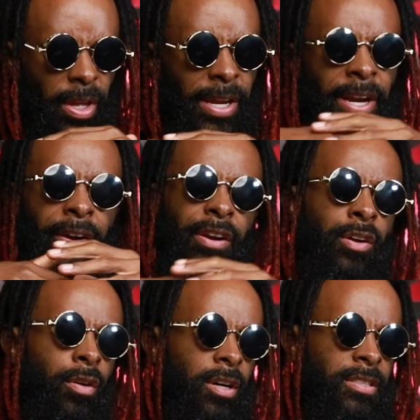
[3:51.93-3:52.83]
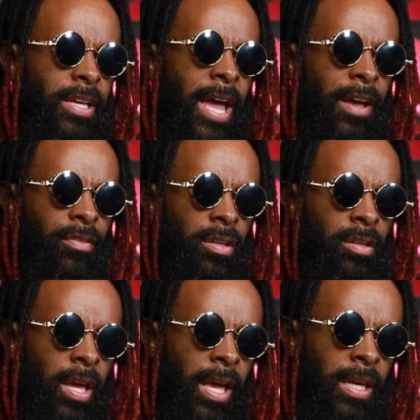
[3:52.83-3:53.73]
and Karrion Kross are
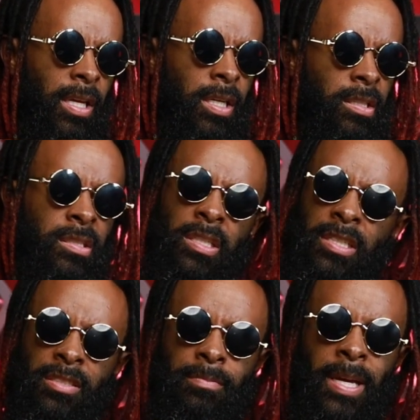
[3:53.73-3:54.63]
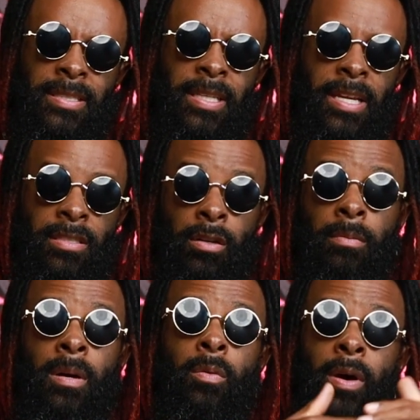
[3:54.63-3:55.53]
having a discussion backstage
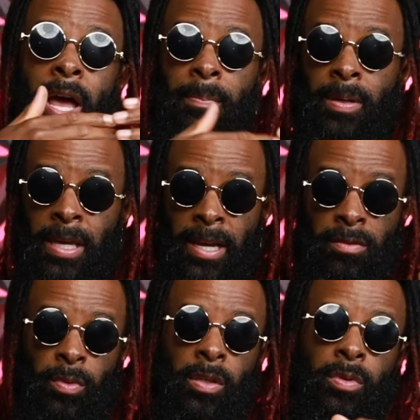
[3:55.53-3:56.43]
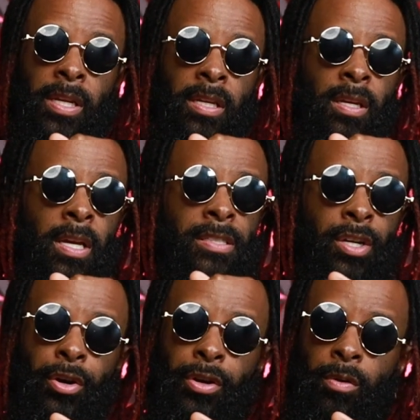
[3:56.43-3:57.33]
talking about what happened last week when he
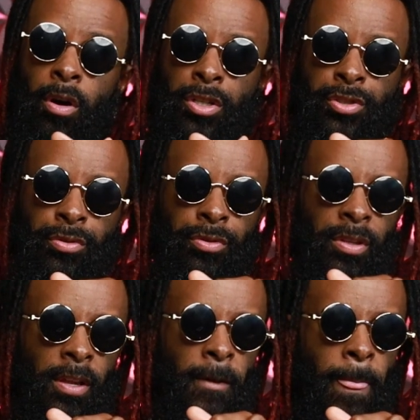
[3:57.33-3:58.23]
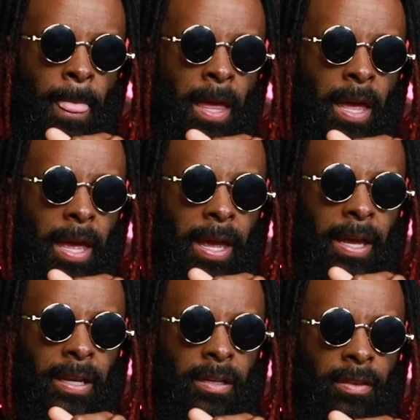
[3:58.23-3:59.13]
turned on R-Truth.
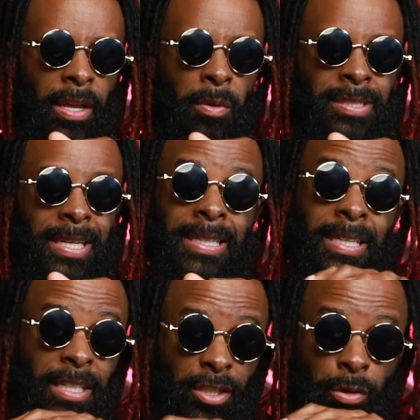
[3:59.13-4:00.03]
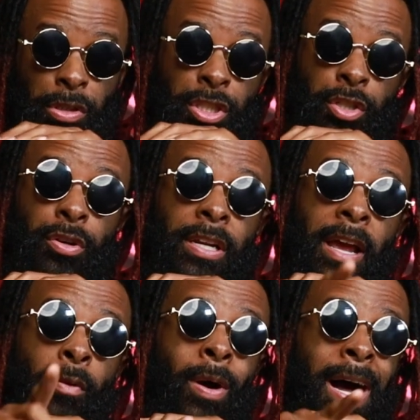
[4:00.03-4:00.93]
And there was a glitch on the screen,
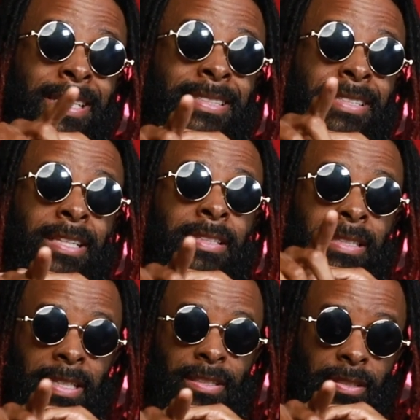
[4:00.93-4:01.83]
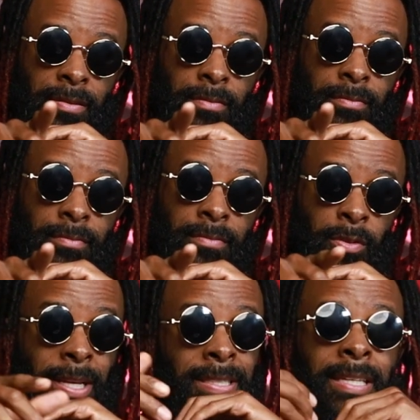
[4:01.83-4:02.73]
a Y6 glitch.
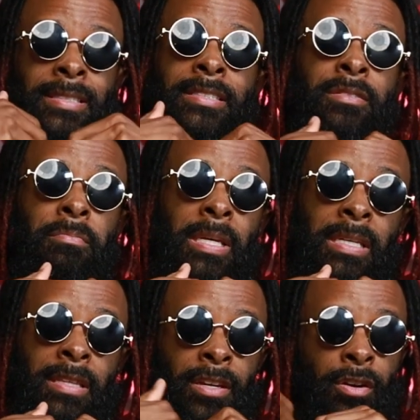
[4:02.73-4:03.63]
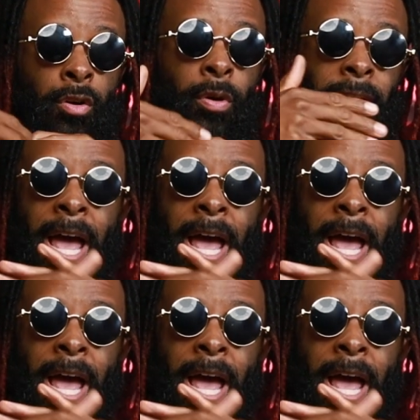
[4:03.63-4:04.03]
So that's hinting to me that they're going